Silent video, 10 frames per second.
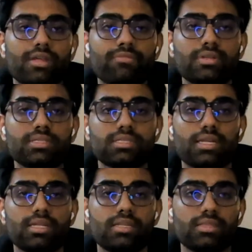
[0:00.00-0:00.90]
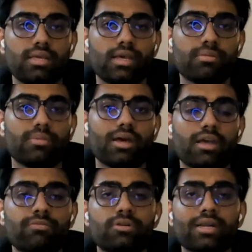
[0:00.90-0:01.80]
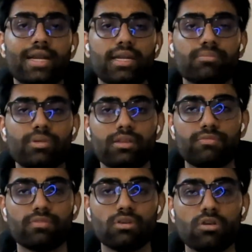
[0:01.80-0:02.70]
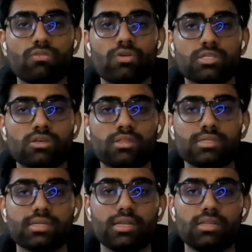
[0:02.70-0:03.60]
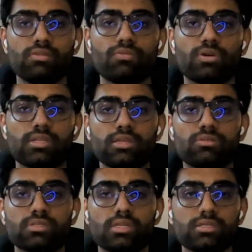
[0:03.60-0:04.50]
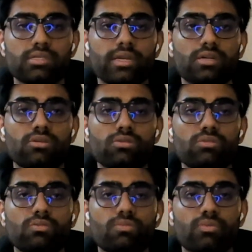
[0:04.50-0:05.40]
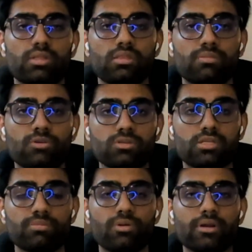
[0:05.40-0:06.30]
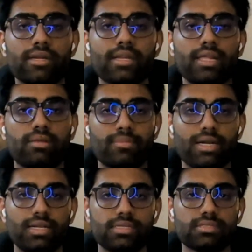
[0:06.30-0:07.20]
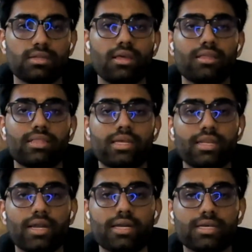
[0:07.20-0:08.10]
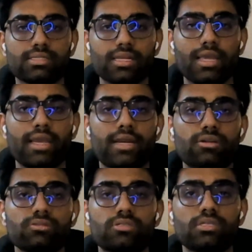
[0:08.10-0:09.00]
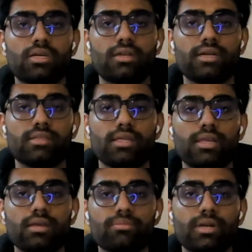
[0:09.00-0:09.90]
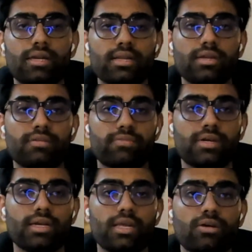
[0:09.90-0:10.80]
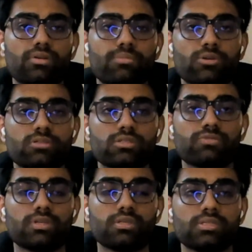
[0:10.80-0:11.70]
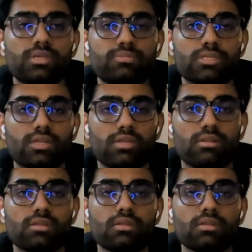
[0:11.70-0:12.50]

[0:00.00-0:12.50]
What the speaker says: every screen in the app, I could write a brief, what's on the screen, what the user is trying to do, what the most important element is. Then I'd ask AI to generate 3 completely different layout approaches for the same screen.